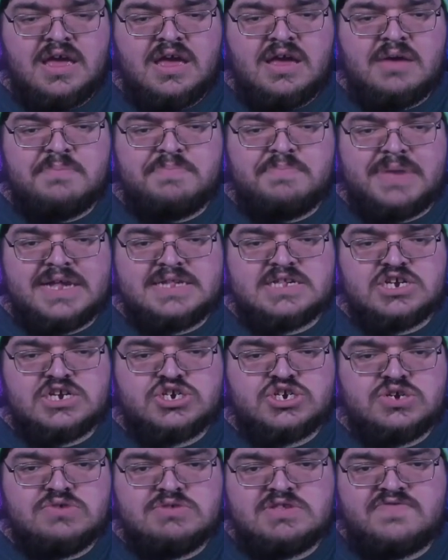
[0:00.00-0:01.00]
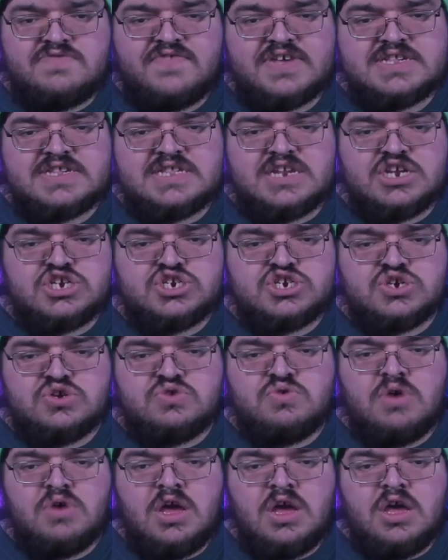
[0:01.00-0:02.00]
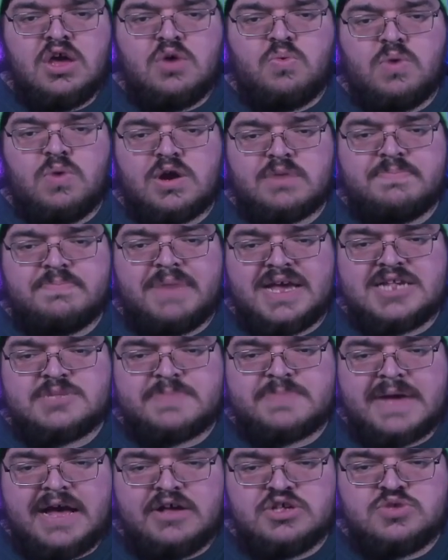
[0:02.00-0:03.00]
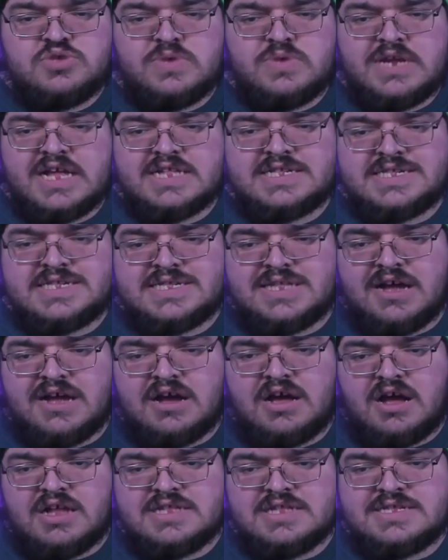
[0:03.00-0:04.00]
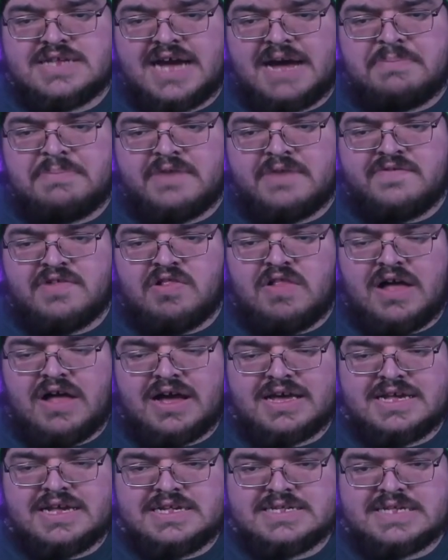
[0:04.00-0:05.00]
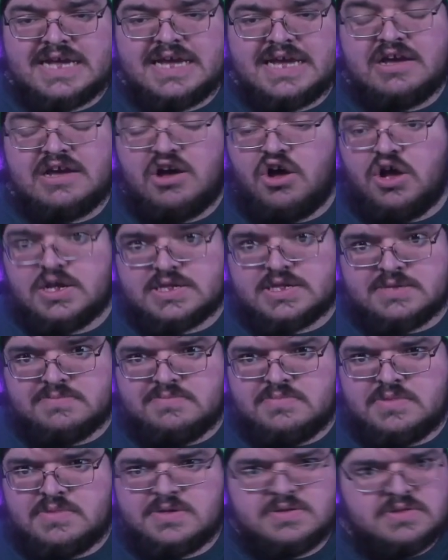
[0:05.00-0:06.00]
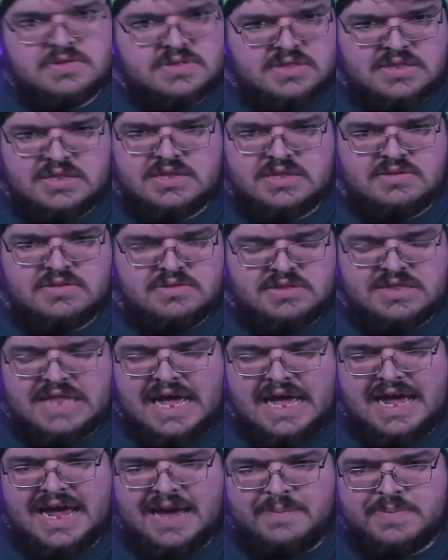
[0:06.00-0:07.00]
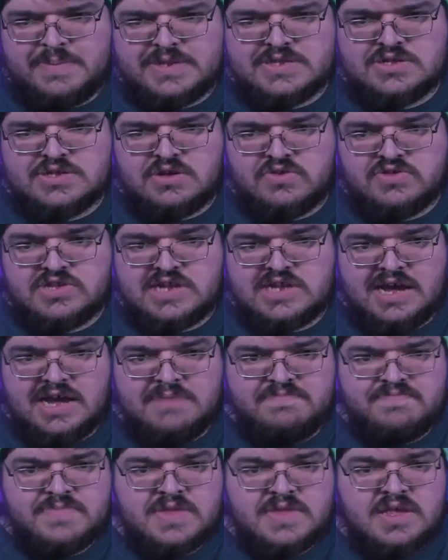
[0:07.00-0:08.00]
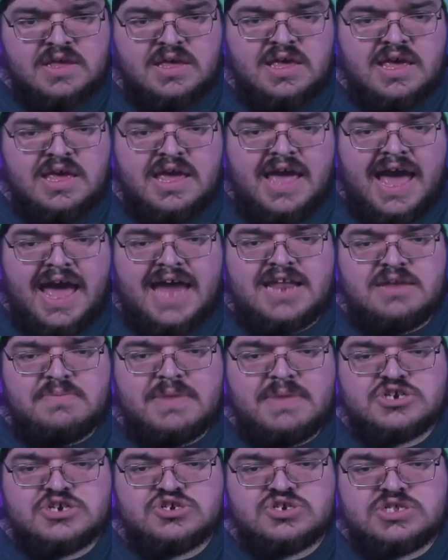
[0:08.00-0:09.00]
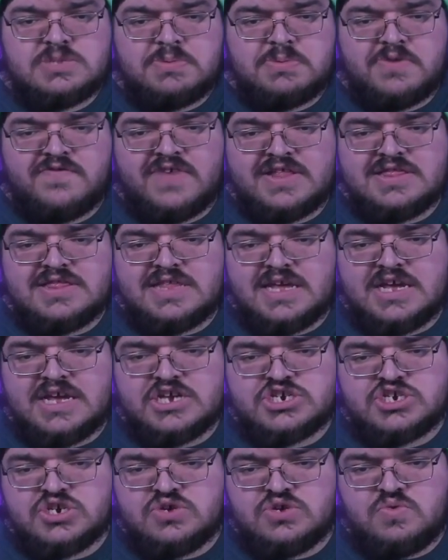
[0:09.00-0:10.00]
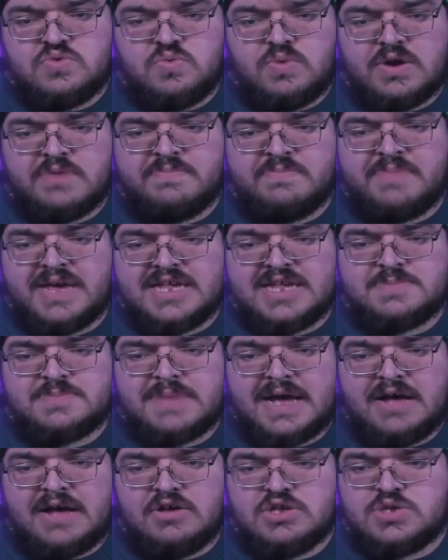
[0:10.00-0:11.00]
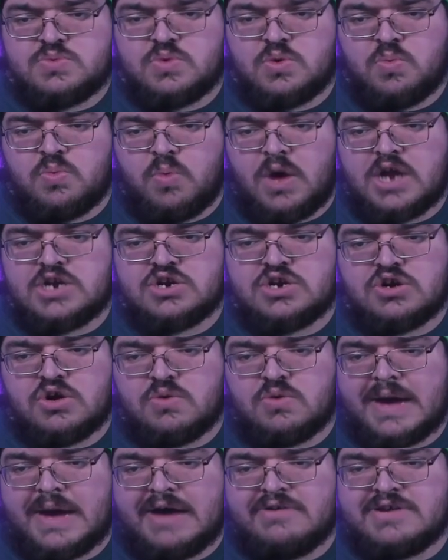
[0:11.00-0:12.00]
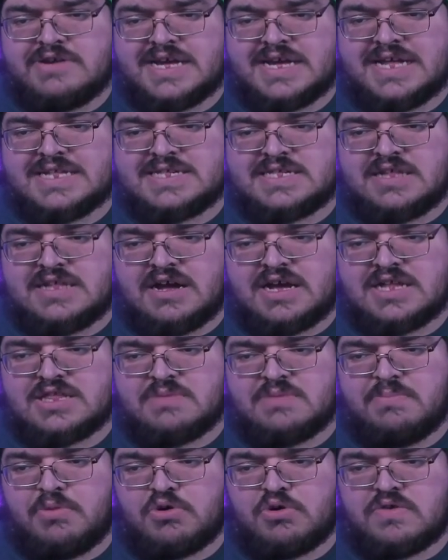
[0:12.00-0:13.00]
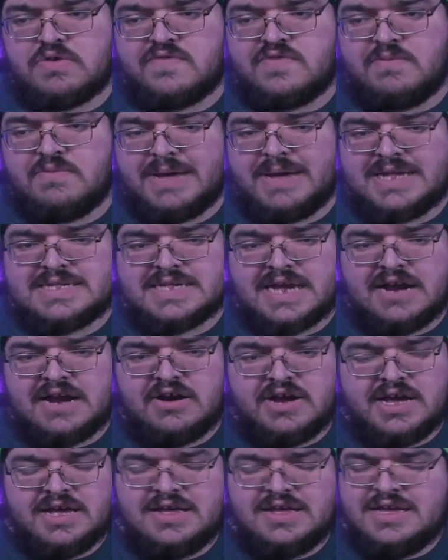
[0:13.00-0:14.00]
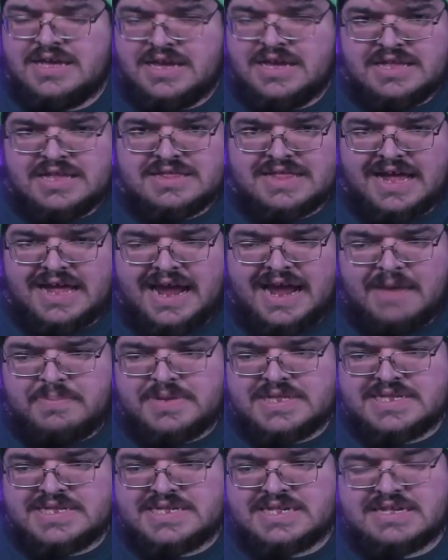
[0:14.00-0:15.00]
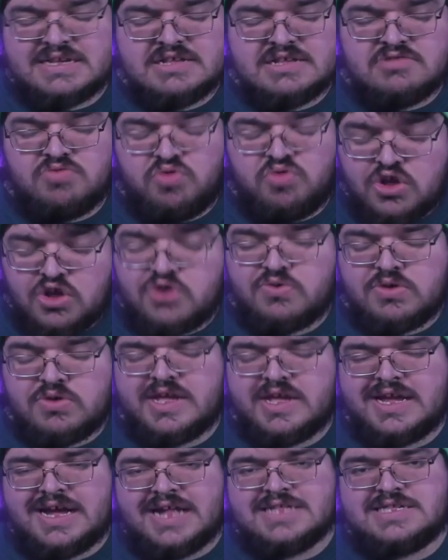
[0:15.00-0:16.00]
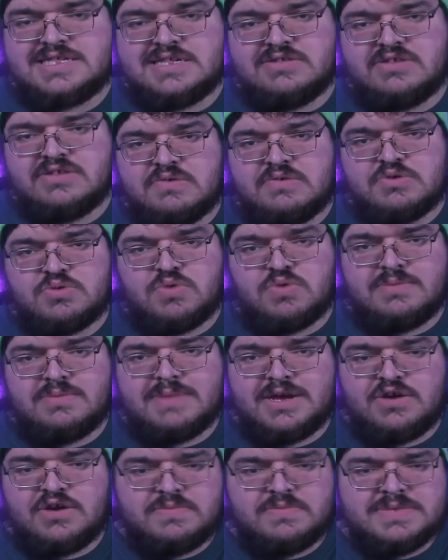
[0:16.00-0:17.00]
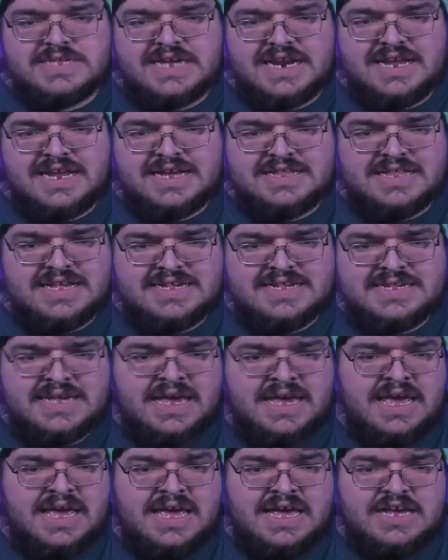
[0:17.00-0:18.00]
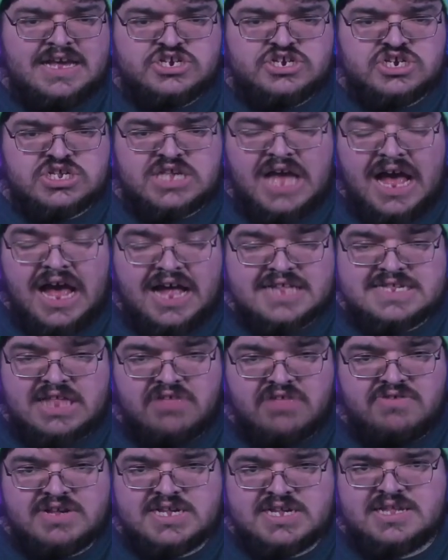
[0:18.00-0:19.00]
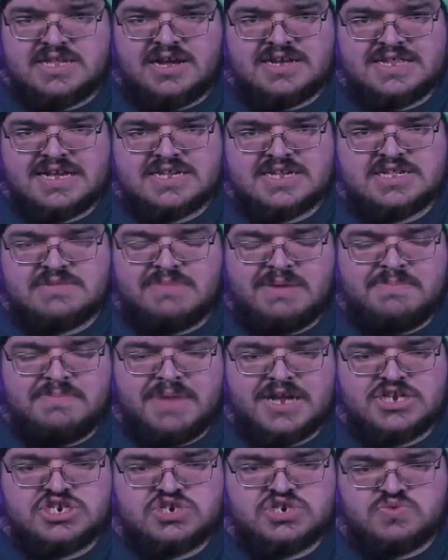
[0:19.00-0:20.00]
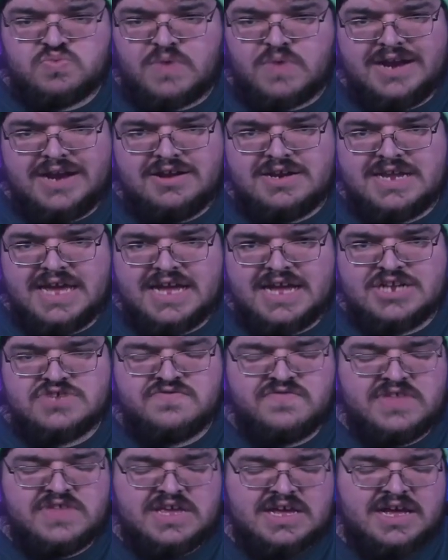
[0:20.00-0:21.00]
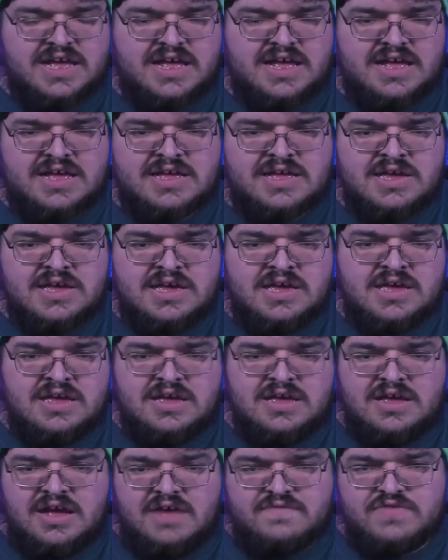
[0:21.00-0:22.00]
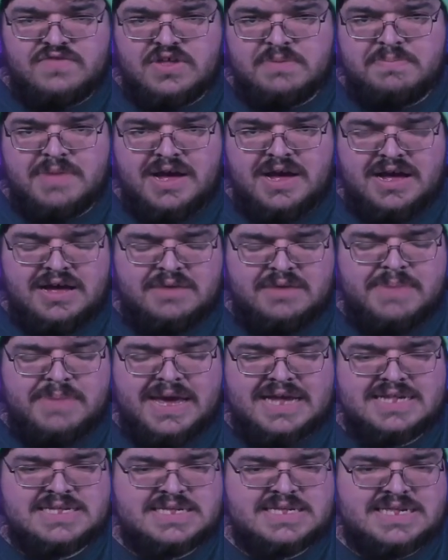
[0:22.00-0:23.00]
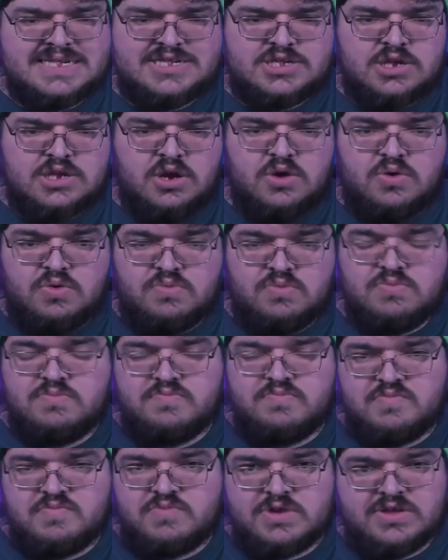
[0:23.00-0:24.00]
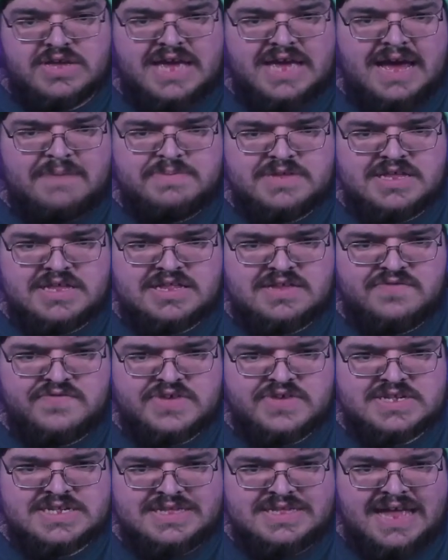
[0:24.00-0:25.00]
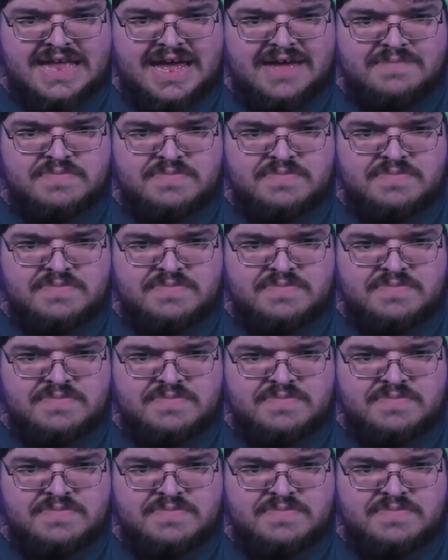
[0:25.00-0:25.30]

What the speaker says: Base issues fixed an issue where base pals would get stuck on top of a logging site. Awesome. That happens all the time. Added measures to prevent the issue where base pals would wander around and get stuck at the border of the base area. That happens literally constantly one of my Yormantide Ignis. He's just constantly stuck next to my bench right on the edge of the base. So really happy that they're fixing that.